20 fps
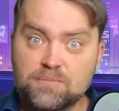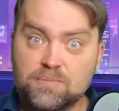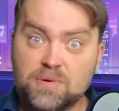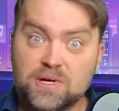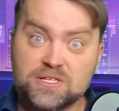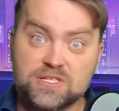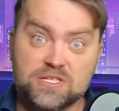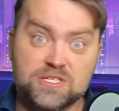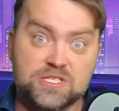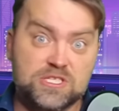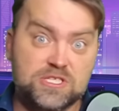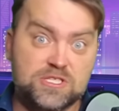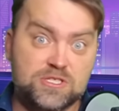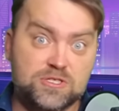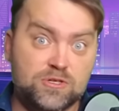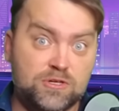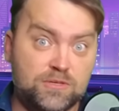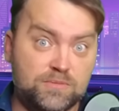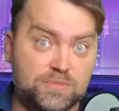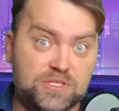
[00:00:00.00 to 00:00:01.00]
but
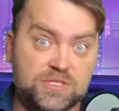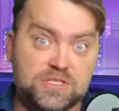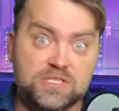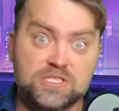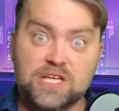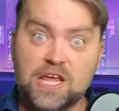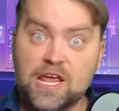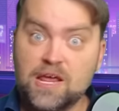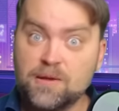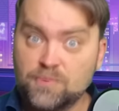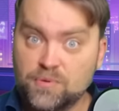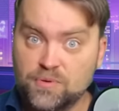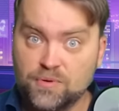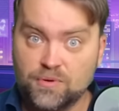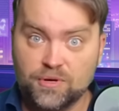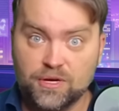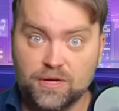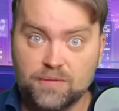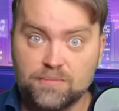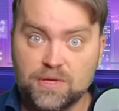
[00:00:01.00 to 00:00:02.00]
stopped
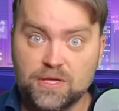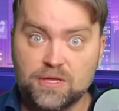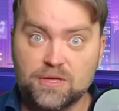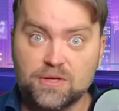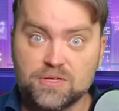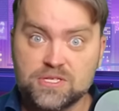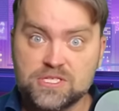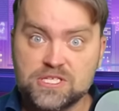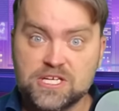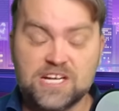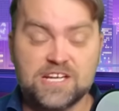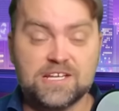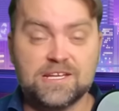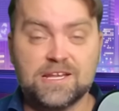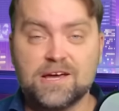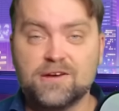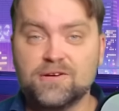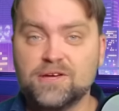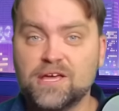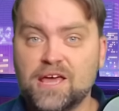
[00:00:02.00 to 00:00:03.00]
temporarily because I
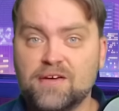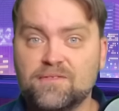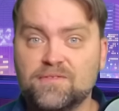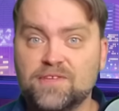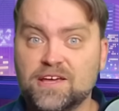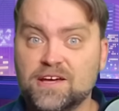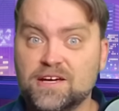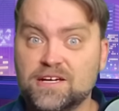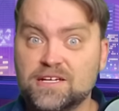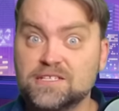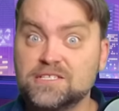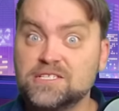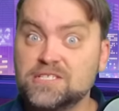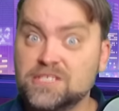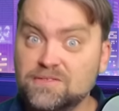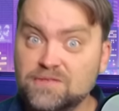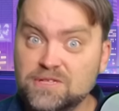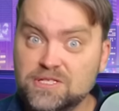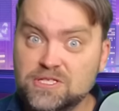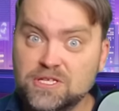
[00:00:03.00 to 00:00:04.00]
now have the
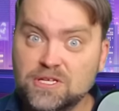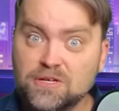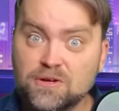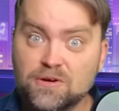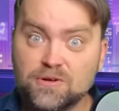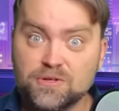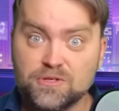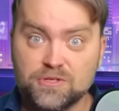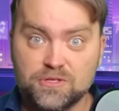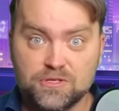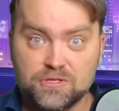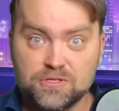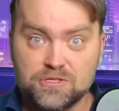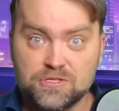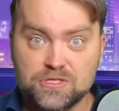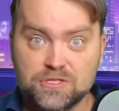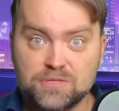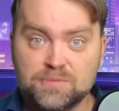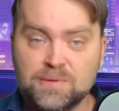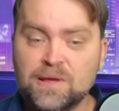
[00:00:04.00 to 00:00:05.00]
activity on
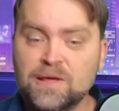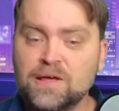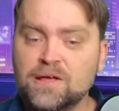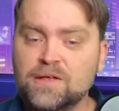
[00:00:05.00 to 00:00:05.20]
YouTube.